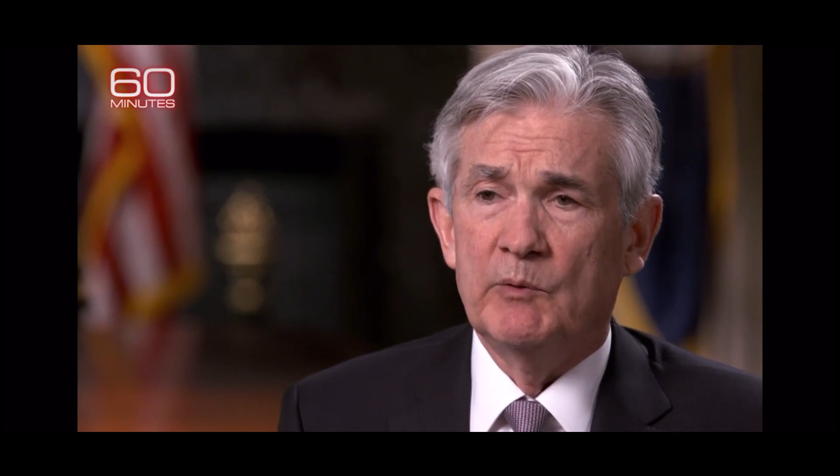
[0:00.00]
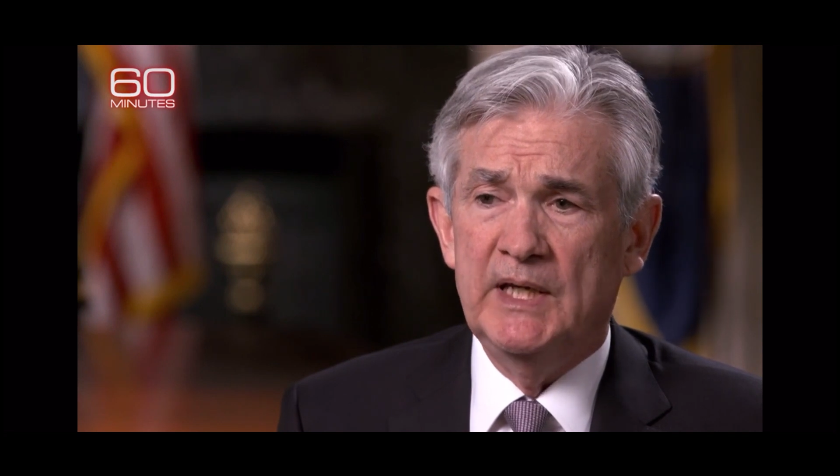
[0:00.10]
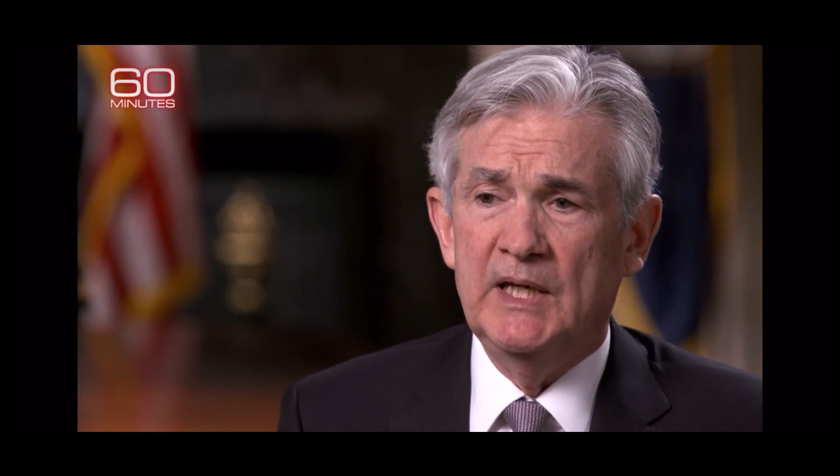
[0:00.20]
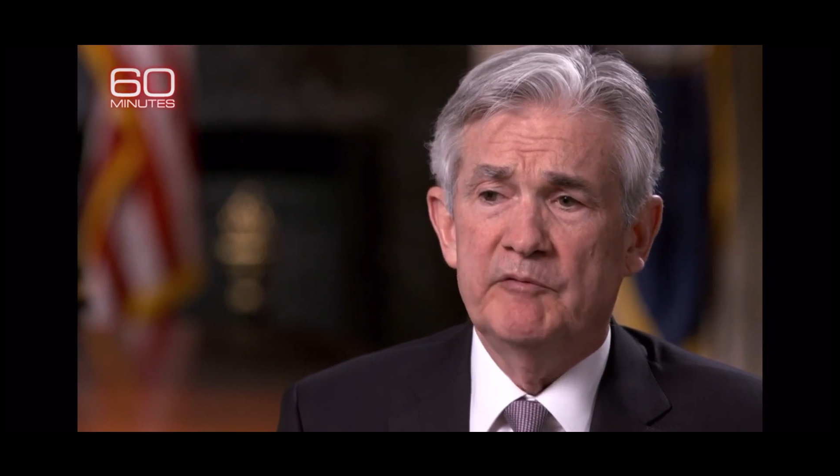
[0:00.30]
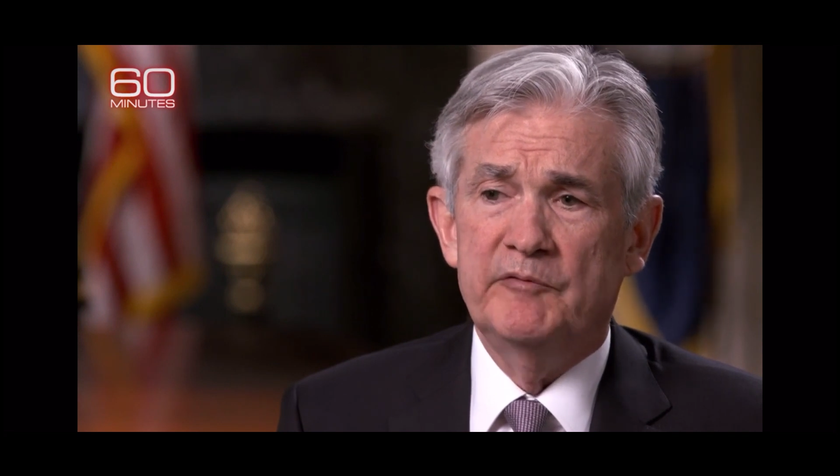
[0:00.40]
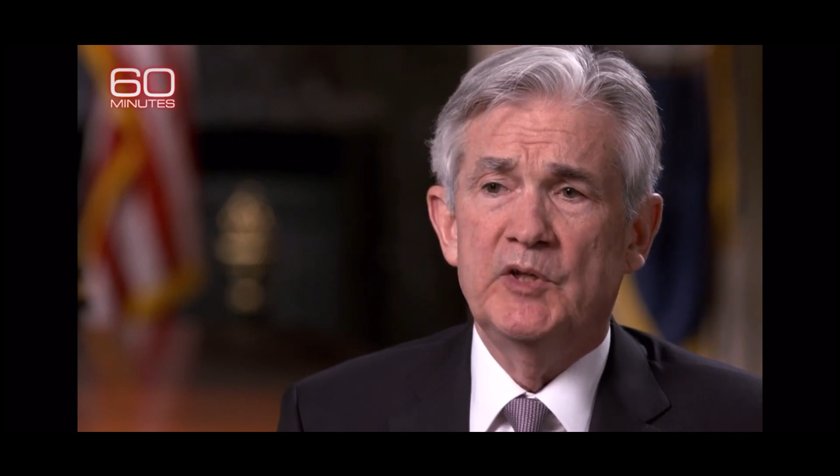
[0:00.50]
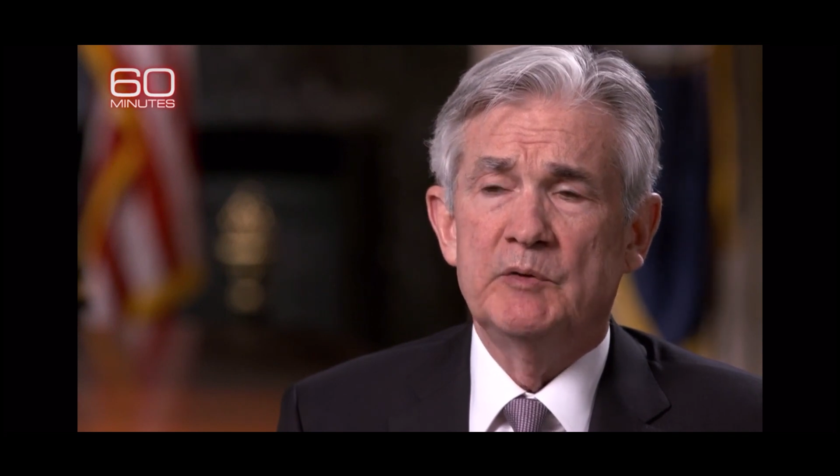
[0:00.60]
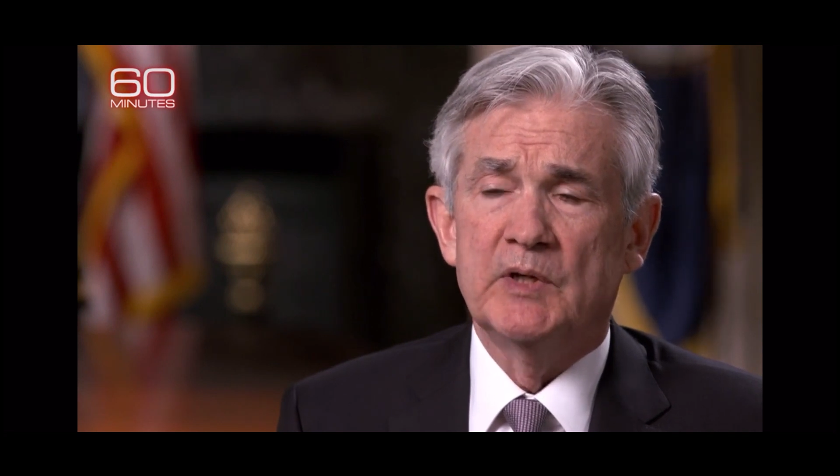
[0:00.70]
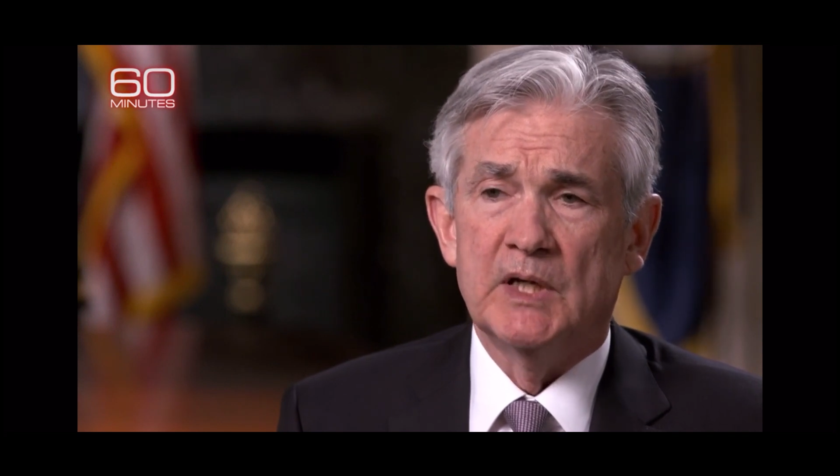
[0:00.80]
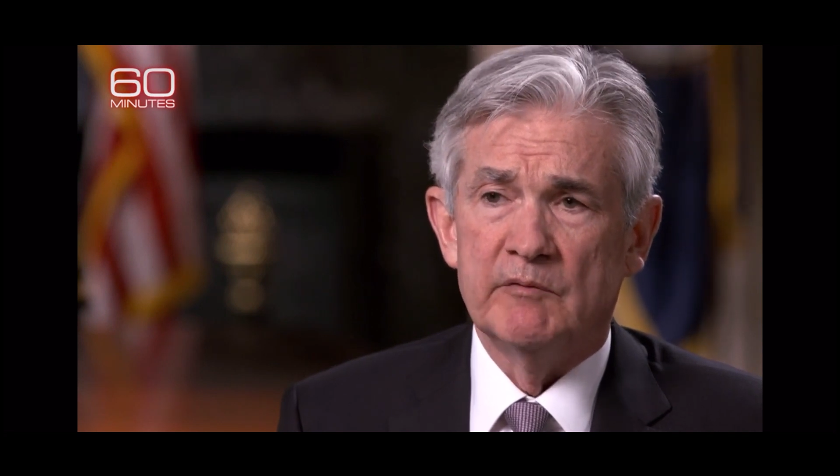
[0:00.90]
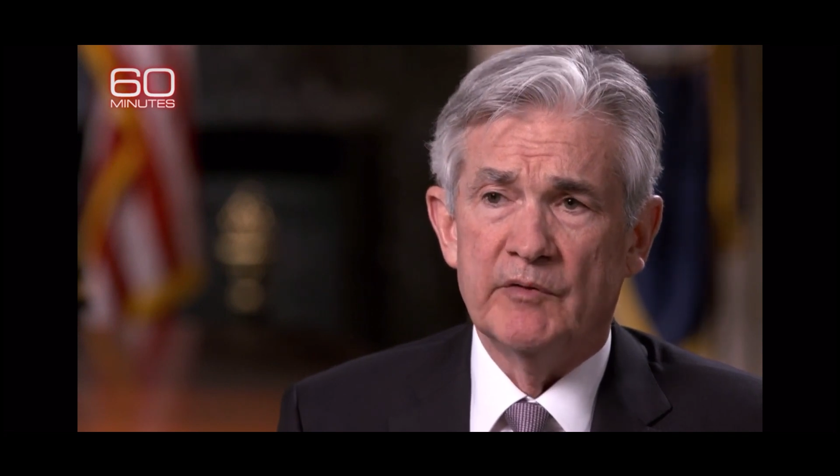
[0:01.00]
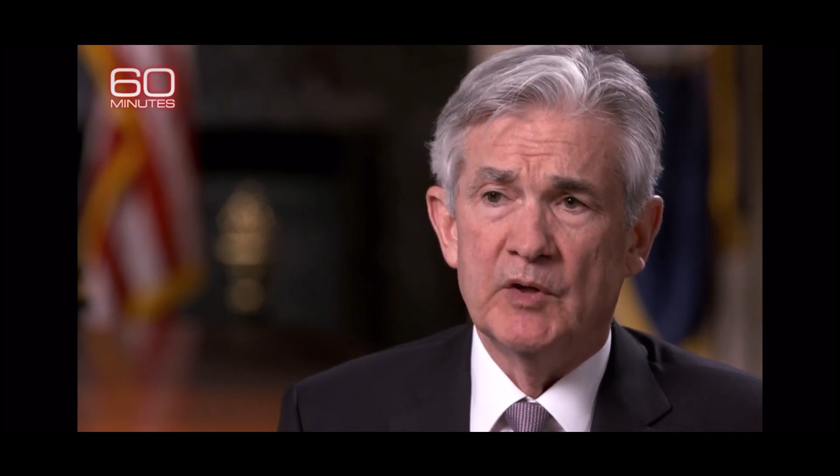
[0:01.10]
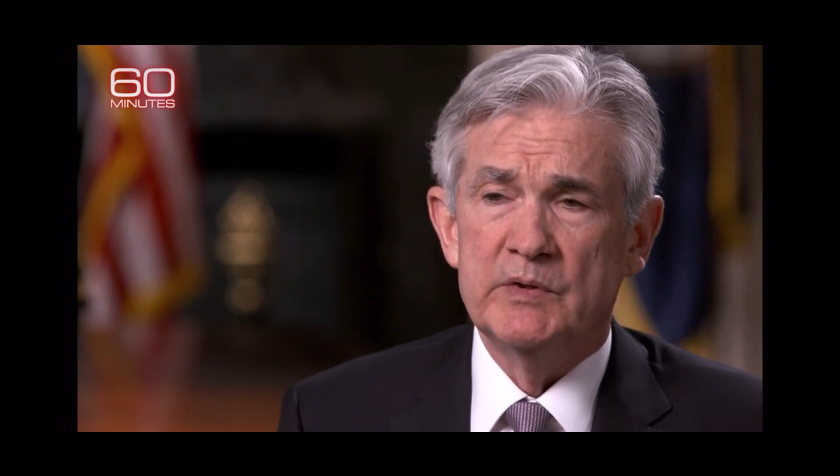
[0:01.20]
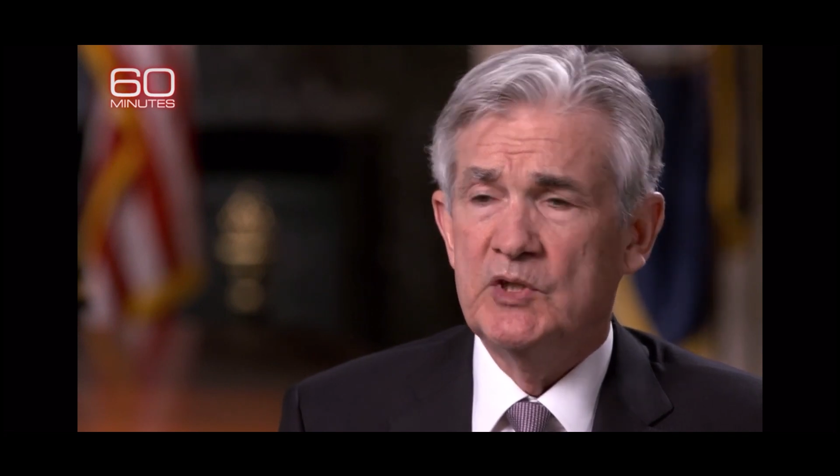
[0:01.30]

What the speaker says: We can't fully recover, though,